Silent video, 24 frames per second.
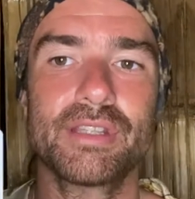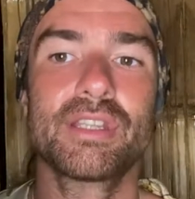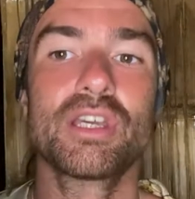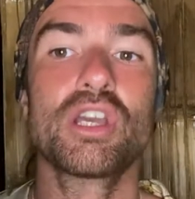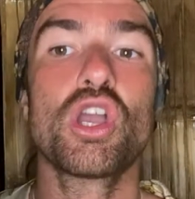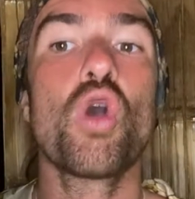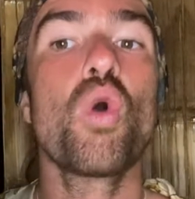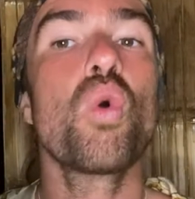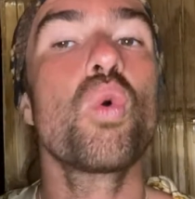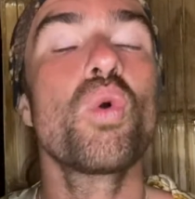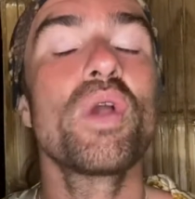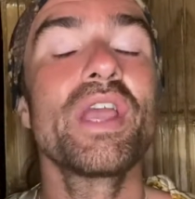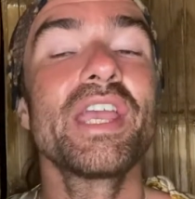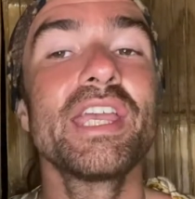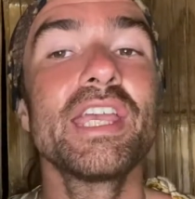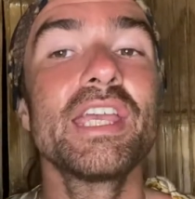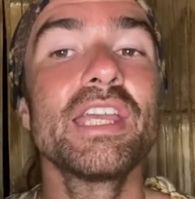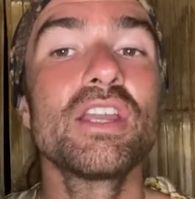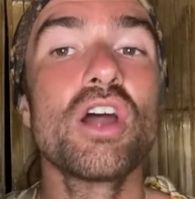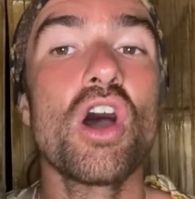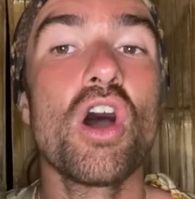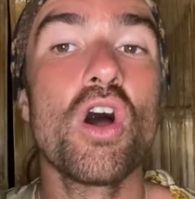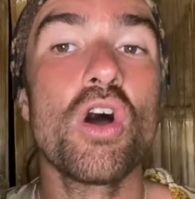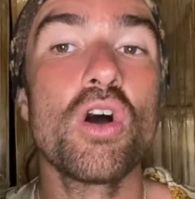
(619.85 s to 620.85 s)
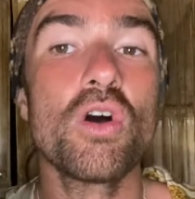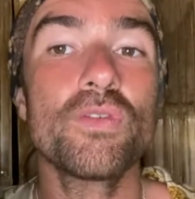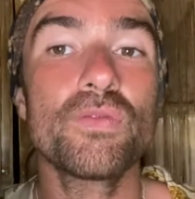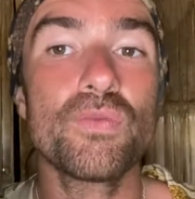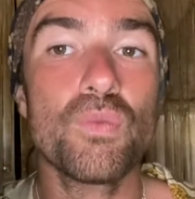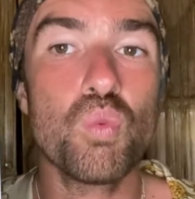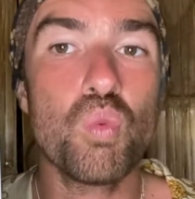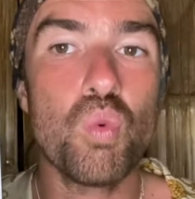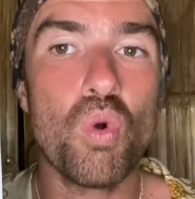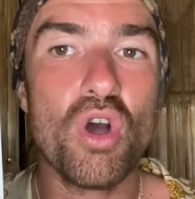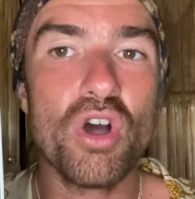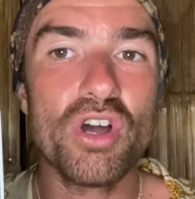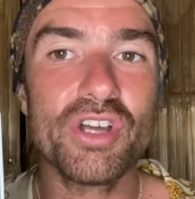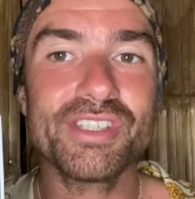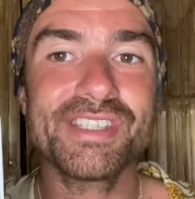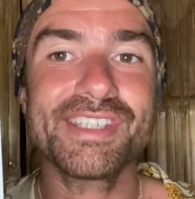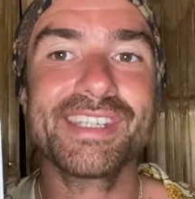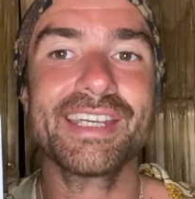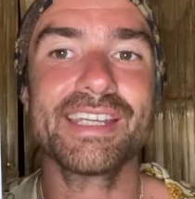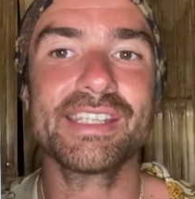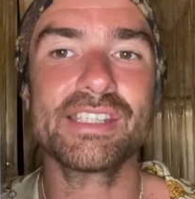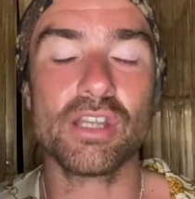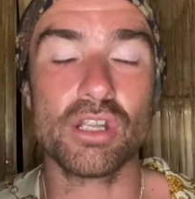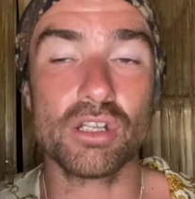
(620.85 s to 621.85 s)
The Queen of Wands
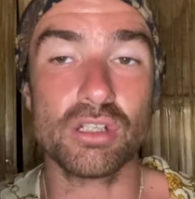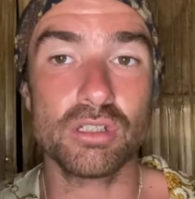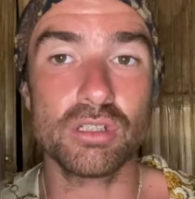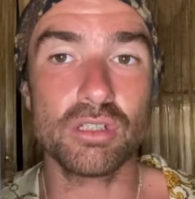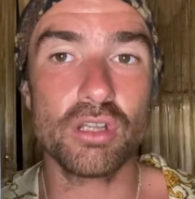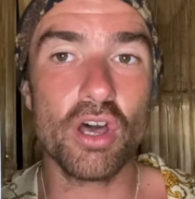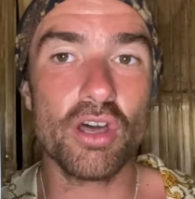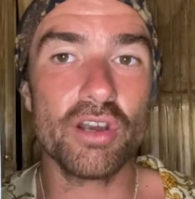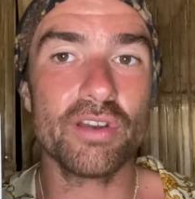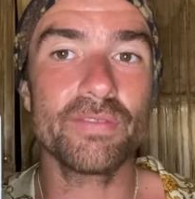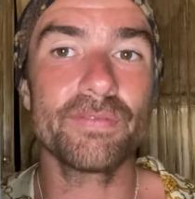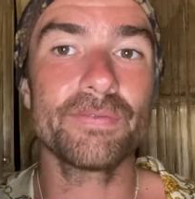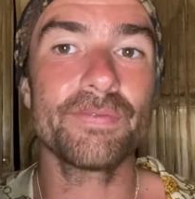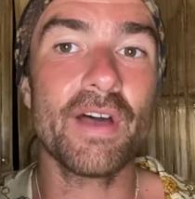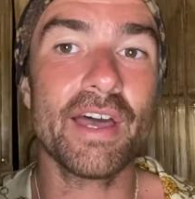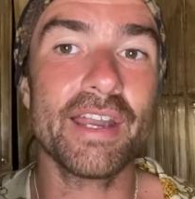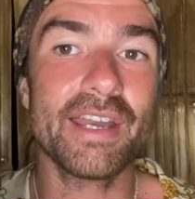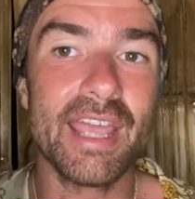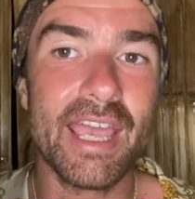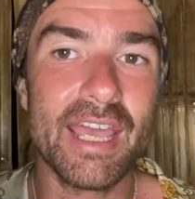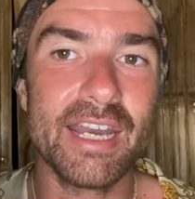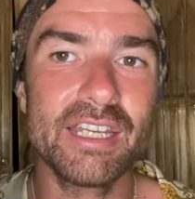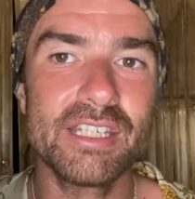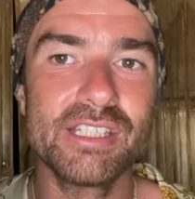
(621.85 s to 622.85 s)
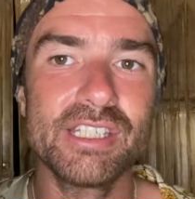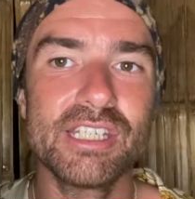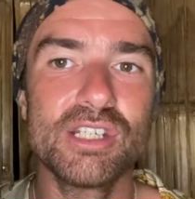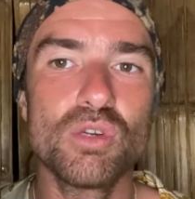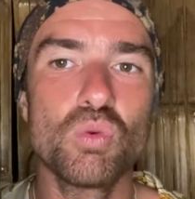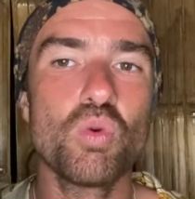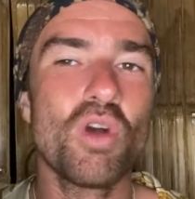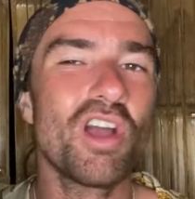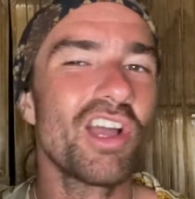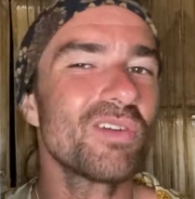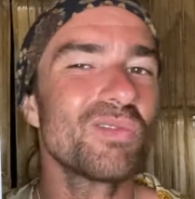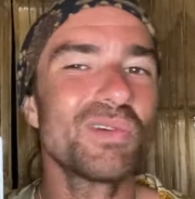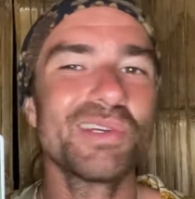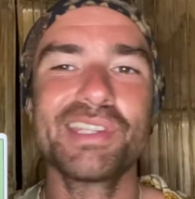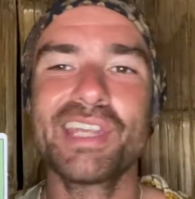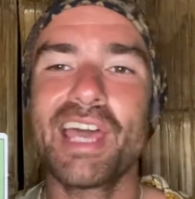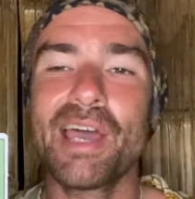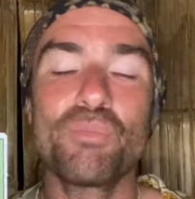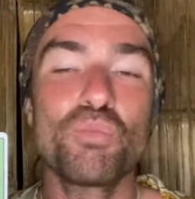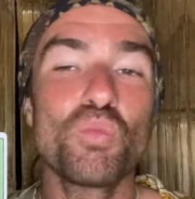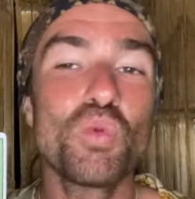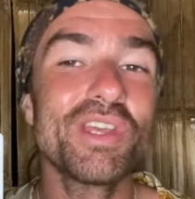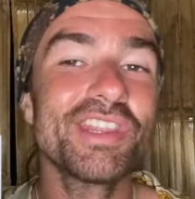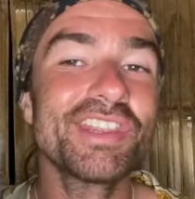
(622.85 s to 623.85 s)
is a lot of fun energy to work with,
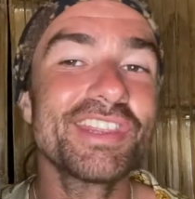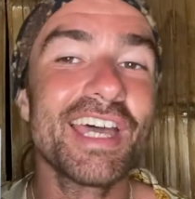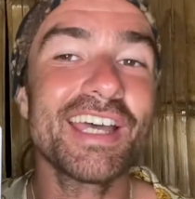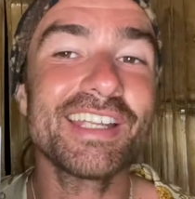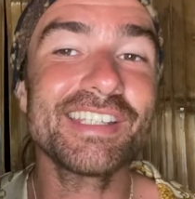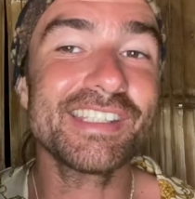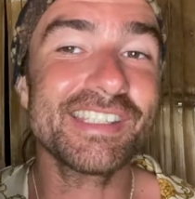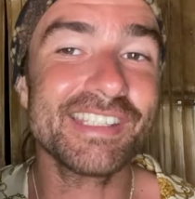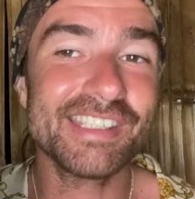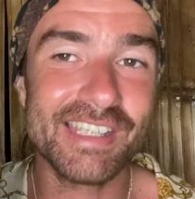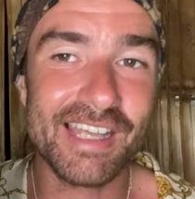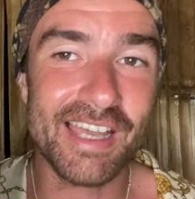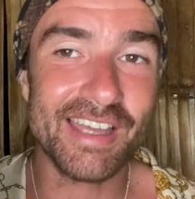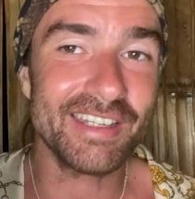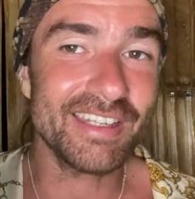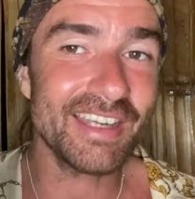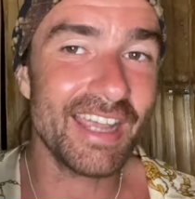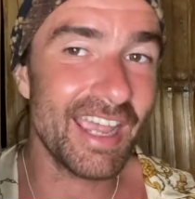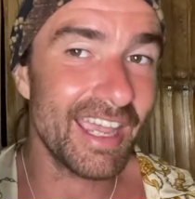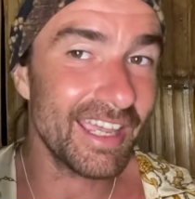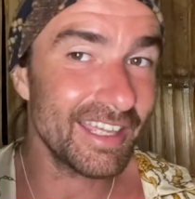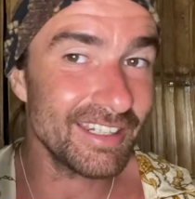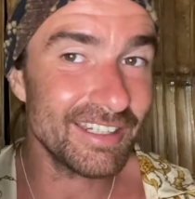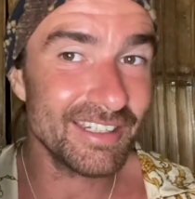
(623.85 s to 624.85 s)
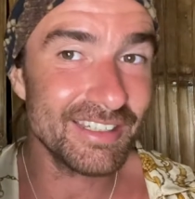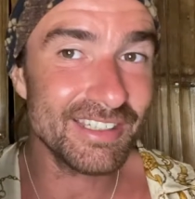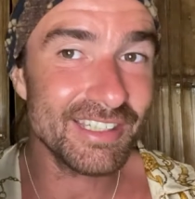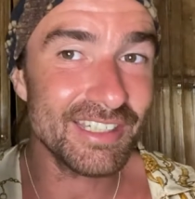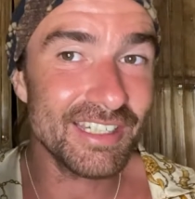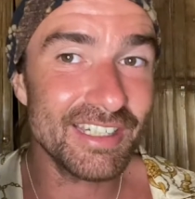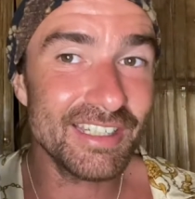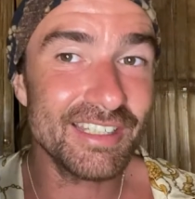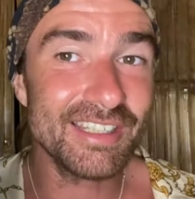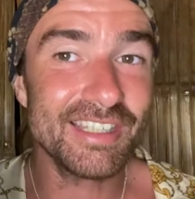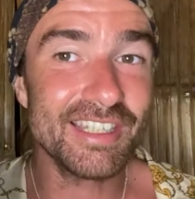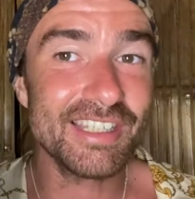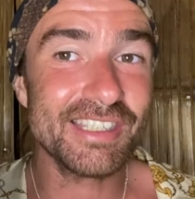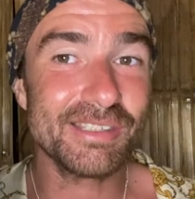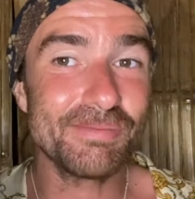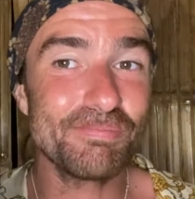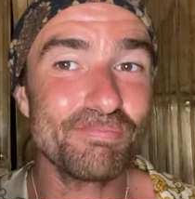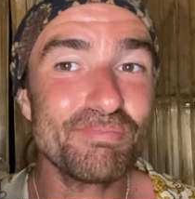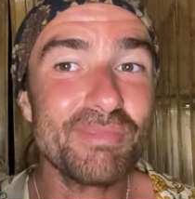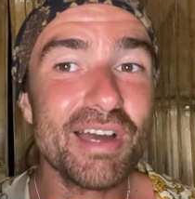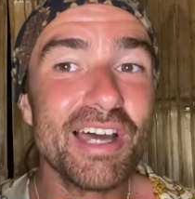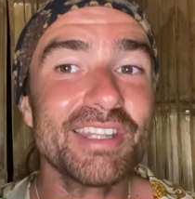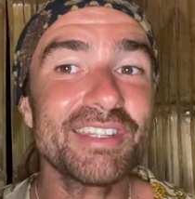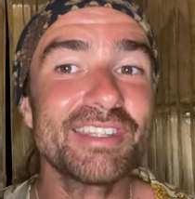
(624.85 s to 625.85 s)
and with that Sun energy this
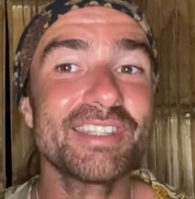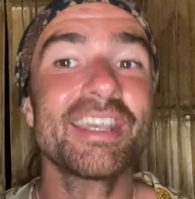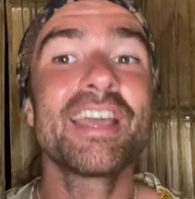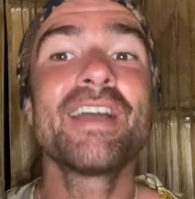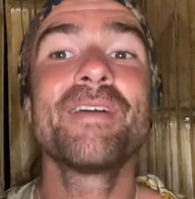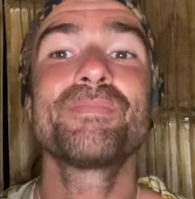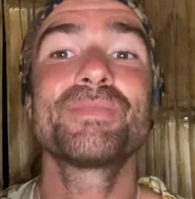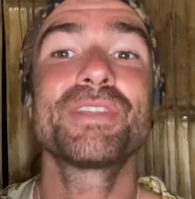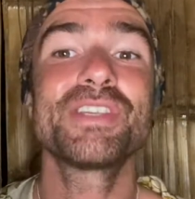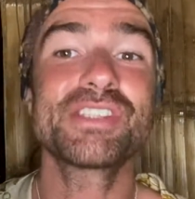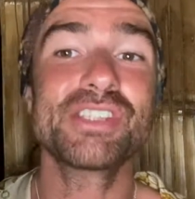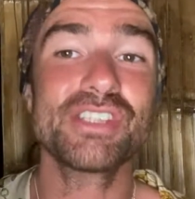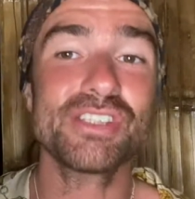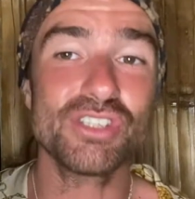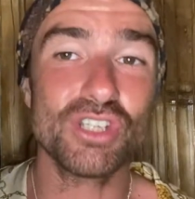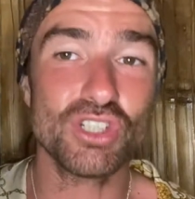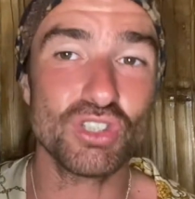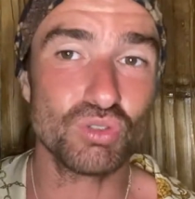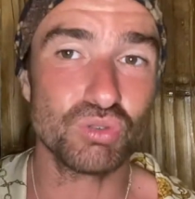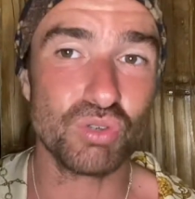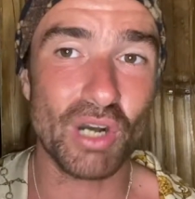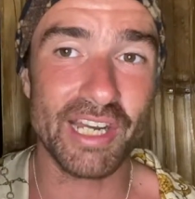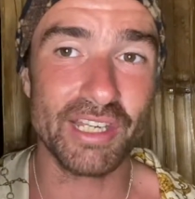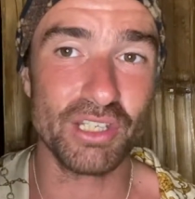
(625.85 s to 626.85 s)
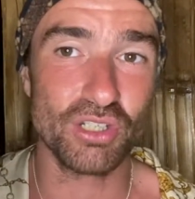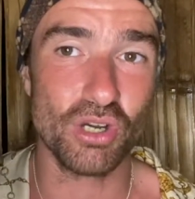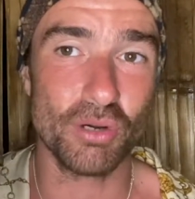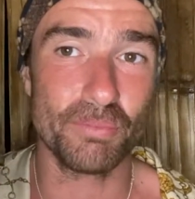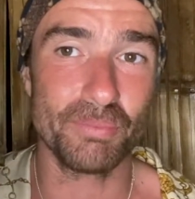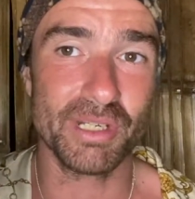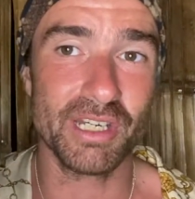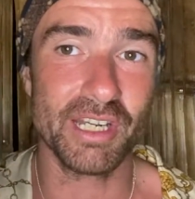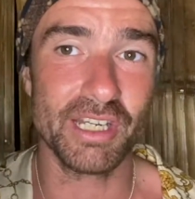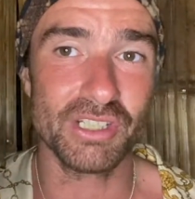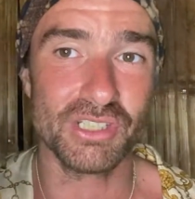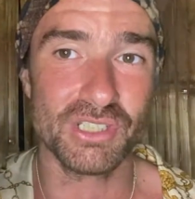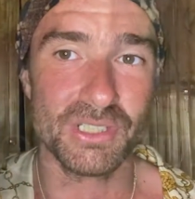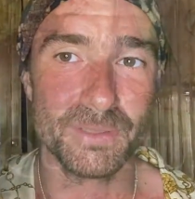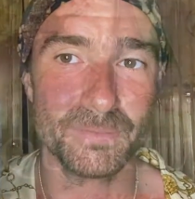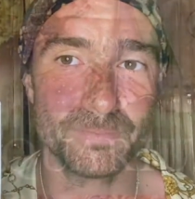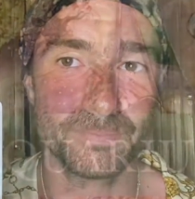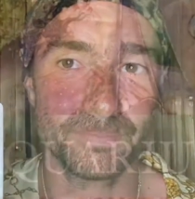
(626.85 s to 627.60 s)
month, this is a great combination.